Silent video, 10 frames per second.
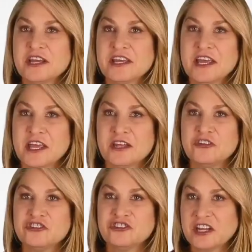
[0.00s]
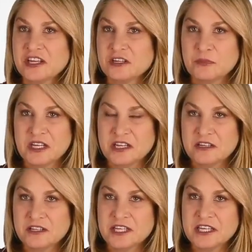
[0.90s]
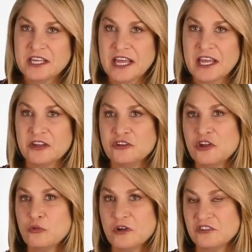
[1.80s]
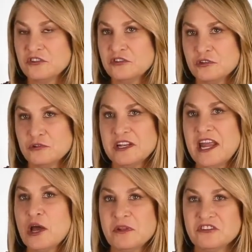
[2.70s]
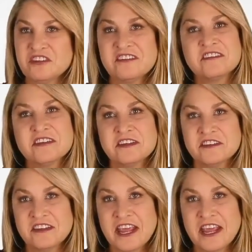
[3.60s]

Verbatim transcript: I can check it immediately and know what to do and how much insulin to